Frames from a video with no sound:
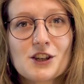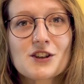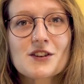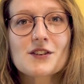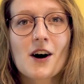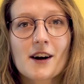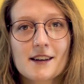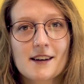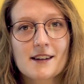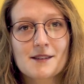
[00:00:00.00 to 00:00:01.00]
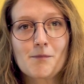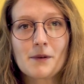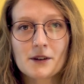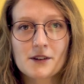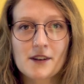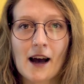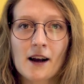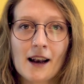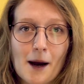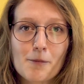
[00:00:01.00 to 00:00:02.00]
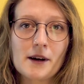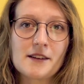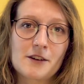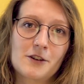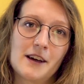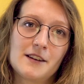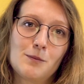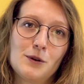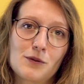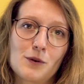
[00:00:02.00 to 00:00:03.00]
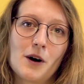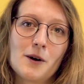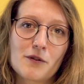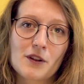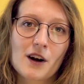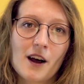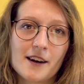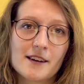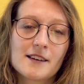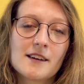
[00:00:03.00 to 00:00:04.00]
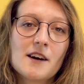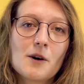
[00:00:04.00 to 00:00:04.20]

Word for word: Just as architects and builders collaborate to create a beautiful home for the client,